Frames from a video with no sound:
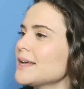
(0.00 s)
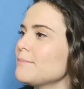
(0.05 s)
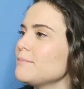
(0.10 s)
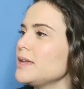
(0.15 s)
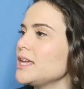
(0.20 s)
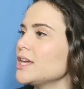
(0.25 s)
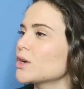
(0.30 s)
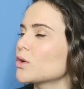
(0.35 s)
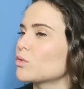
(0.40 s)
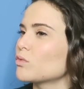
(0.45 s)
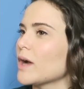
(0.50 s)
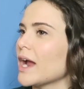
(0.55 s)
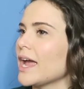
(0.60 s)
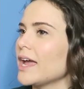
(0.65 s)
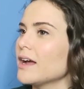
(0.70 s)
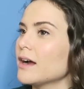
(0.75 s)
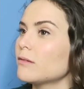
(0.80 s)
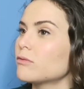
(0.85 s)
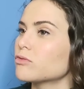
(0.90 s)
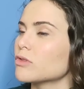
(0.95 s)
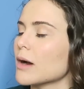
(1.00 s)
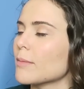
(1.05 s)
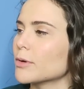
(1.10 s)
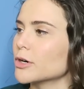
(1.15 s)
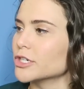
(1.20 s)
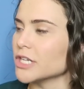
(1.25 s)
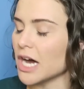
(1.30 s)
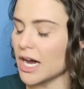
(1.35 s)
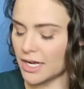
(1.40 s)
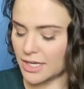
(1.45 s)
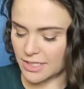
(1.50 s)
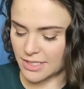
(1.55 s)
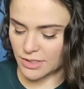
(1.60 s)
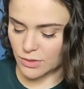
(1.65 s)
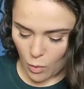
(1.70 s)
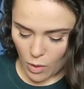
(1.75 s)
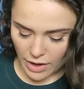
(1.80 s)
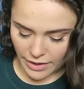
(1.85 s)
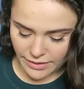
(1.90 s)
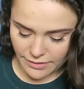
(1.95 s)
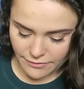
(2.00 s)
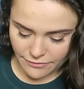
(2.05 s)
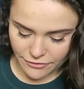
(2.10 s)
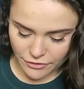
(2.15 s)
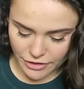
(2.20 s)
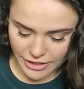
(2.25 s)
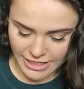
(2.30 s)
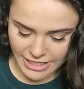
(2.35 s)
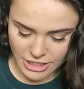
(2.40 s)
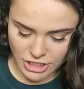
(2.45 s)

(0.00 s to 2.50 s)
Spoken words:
sent me an array of rubber ducks, one for